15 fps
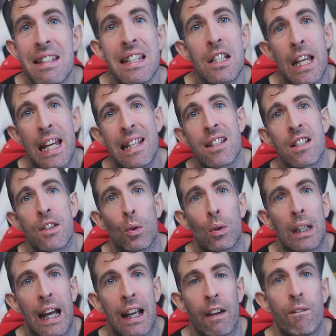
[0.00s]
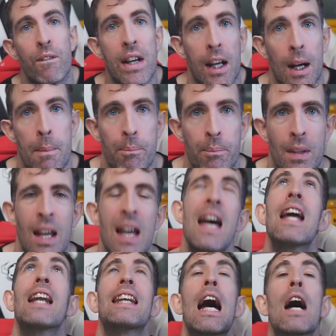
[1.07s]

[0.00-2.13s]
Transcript: to install and configure. Now,